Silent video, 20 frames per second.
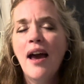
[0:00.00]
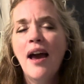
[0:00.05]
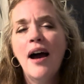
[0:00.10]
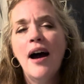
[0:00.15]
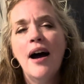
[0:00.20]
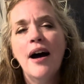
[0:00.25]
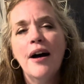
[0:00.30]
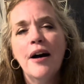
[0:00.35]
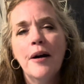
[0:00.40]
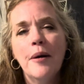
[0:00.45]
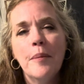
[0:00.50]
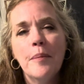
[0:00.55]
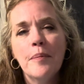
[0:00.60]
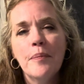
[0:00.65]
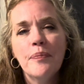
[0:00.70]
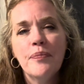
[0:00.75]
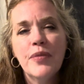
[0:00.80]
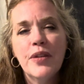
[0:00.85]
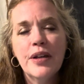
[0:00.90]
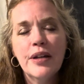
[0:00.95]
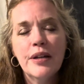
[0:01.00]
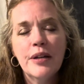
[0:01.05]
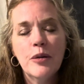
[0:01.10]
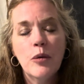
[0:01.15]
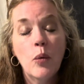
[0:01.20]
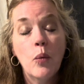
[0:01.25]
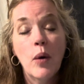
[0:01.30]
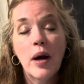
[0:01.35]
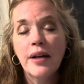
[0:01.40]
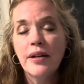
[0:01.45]
The
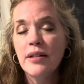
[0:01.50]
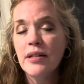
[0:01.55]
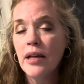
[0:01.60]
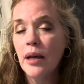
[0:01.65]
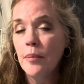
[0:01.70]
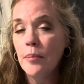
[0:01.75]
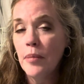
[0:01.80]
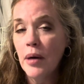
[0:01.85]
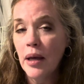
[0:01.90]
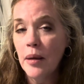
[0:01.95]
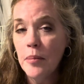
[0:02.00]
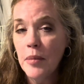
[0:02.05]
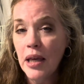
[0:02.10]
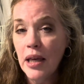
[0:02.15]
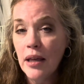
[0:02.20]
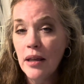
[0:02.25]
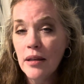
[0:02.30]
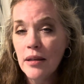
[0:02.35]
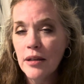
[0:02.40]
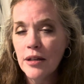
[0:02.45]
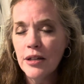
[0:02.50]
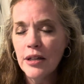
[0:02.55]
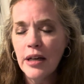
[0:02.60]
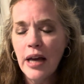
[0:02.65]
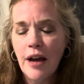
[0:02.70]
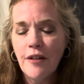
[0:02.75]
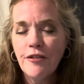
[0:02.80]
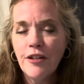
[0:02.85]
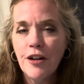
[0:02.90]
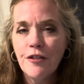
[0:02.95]
one done by me, the
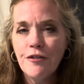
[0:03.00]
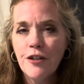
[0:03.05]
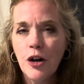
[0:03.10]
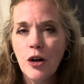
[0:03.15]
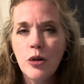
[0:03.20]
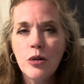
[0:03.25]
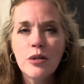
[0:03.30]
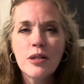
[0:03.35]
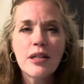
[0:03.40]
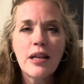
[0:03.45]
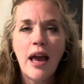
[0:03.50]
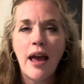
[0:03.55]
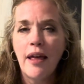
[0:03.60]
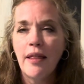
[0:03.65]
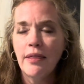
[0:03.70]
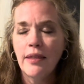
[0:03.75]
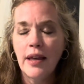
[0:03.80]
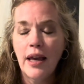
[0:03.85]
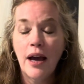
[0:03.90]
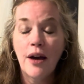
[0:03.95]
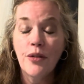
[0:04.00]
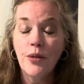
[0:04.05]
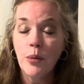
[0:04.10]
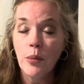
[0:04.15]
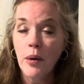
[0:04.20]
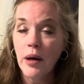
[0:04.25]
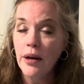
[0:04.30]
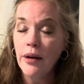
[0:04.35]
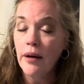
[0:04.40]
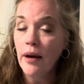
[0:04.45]
FFOs, and the other
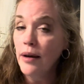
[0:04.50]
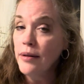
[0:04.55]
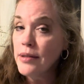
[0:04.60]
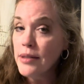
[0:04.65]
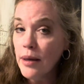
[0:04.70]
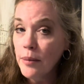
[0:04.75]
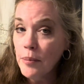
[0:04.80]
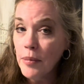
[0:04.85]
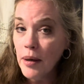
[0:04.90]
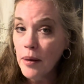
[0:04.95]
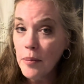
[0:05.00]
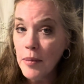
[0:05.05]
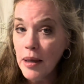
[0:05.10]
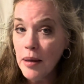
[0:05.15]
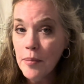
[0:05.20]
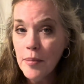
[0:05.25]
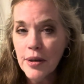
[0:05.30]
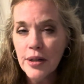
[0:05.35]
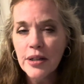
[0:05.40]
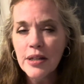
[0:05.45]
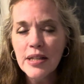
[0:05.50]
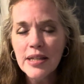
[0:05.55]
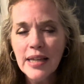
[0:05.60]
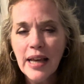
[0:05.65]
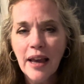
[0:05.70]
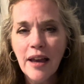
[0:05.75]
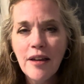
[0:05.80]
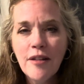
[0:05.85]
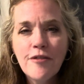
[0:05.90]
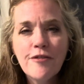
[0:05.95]
one not done by me, but a
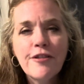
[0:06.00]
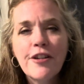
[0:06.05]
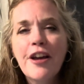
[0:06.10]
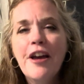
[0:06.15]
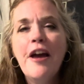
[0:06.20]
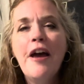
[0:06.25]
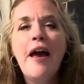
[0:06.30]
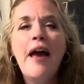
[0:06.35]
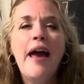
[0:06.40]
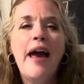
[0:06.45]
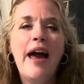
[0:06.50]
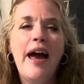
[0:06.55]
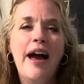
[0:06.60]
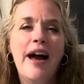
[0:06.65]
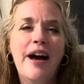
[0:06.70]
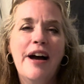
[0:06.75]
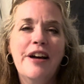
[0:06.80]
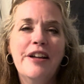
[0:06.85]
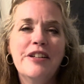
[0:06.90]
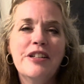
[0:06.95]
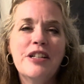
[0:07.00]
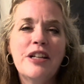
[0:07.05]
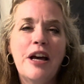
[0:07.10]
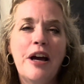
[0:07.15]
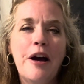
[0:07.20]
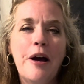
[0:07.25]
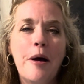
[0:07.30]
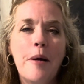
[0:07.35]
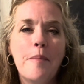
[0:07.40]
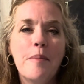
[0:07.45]
save. And
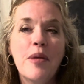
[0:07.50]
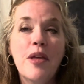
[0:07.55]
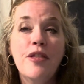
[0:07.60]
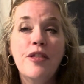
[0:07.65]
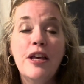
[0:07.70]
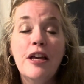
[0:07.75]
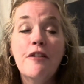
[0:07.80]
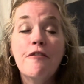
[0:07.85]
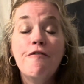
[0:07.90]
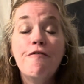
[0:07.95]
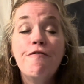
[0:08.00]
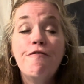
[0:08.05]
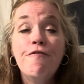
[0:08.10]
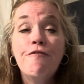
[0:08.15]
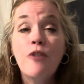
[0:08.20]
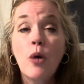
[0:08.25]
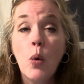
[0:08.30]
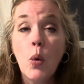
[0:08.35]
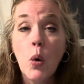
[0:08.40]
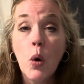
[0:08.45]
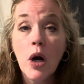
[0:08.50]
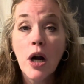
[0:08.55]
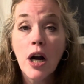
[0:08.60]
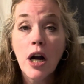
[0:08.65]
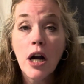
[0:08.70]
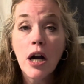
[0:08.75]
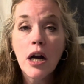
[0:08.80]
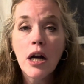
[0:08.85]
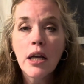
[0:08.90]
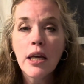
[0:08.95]
the
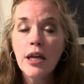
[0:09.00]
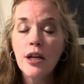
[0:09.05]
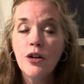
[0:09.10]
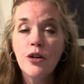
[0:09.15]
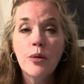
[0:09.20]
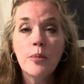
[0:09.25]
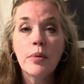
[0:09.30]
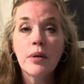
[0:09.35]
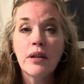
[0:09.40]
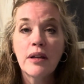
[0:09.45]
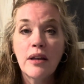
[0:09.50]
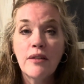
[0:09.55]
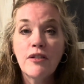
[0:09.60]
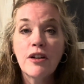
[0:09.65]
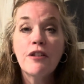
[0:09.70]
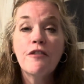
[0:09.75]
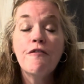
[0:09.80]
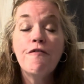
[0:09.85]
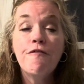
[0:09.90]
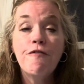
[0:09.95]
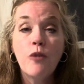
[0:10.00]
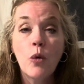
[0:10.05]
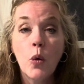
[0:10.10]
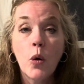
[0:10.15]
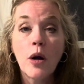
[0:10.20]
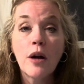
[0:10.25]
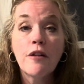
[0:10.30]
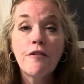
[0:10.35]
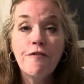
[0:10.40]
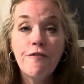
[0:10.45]
4, can you believe it,
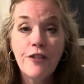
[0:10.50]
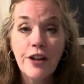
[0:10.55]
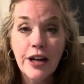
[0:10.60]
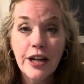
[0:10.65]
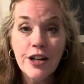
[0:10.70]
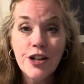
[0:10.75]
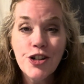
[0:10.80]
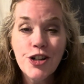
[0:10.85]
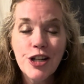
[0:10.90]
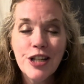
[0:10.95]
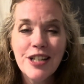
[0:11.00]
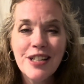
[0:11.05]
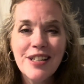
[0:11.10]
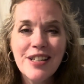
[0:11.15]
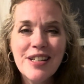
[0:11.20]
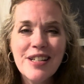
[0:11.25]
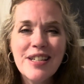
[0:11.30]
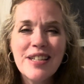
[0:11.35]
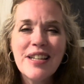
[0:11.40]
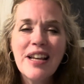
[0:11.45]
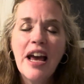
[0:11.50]
4 finishes.